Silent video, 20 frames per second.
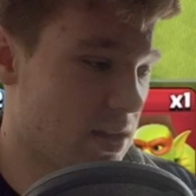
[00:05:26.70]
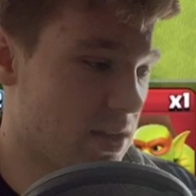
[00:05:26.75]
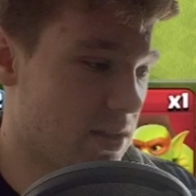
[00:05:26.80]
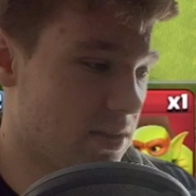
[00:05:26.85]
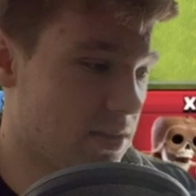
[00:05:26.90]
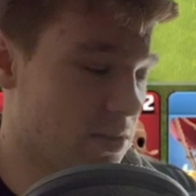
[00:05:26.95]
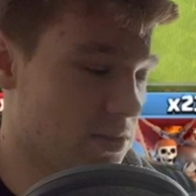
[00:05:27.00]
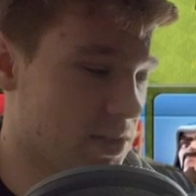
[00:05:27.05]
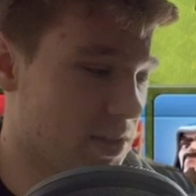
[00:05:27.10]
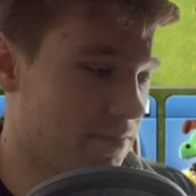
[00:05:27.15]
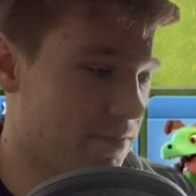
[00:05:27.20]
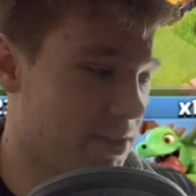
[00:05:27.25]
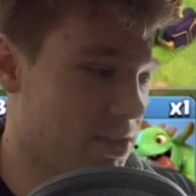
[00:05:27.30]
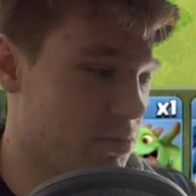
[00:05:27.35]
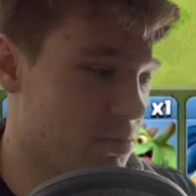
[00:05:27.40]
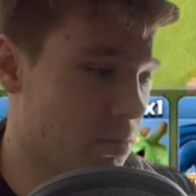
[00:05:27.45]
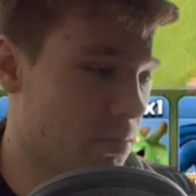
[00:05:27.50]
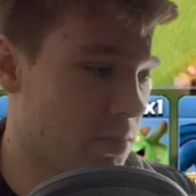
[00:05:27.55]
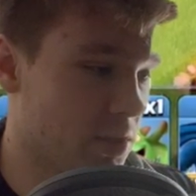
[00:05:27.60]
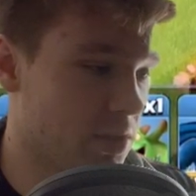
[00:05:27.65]
Those
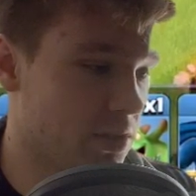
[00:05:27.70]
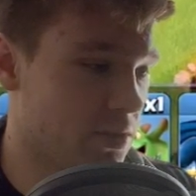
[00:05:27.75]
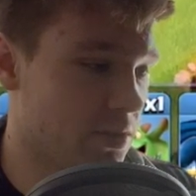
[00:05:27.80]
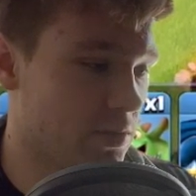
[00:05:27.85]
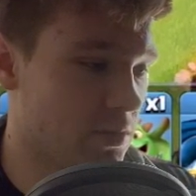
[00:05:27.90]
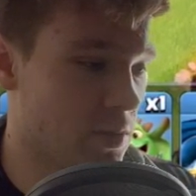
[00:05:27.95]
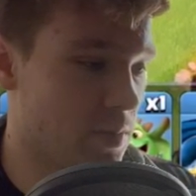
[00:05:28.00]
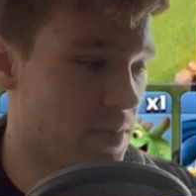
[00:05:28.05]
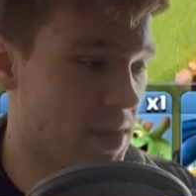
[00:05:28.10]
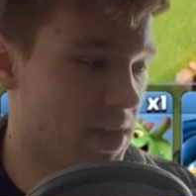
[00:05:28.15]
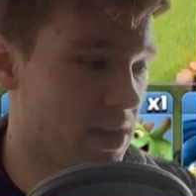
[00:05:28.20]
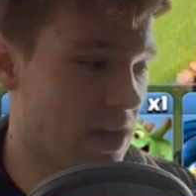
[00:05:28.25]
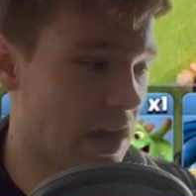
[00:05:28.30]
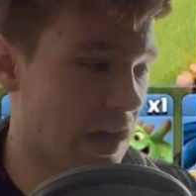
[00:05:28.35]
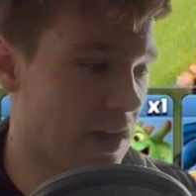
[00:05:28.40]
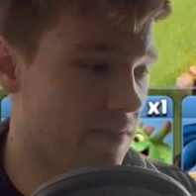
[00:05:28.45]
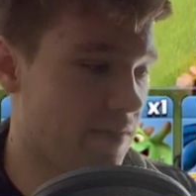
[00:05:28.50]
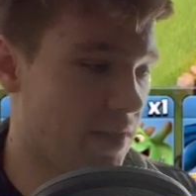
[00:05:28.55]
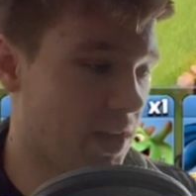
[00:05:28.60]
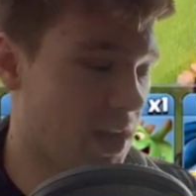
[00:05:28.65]
invincible balloons will pick
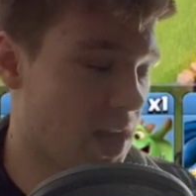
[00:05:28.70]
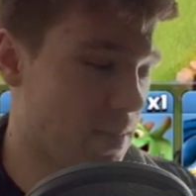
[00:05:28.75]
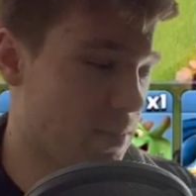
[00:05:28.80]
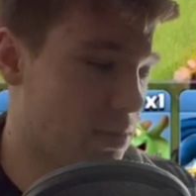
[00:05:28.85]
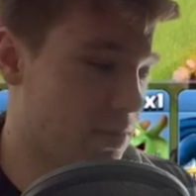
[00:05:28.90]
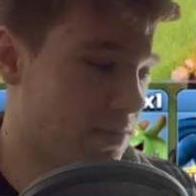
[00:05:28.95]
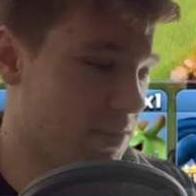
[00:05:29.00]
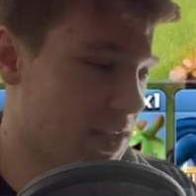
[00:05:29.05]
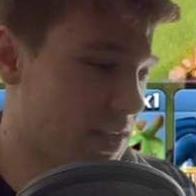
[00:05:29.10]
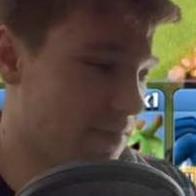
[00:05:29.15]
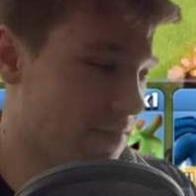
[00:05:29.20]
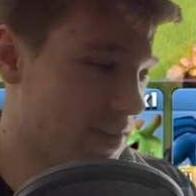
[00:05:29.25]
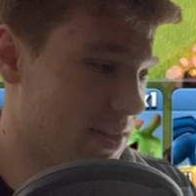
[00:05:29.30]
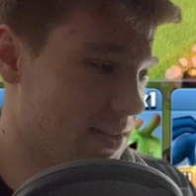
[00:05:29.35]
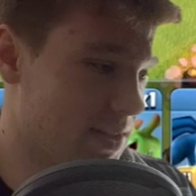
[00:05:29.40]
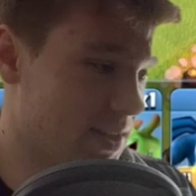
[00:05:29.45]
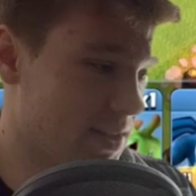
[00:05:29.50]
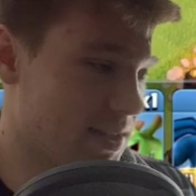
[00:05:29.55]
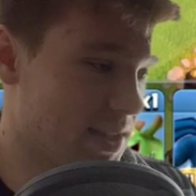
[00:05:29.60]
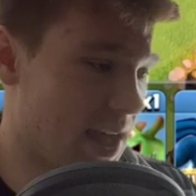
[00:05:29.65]
off a couple of defenses.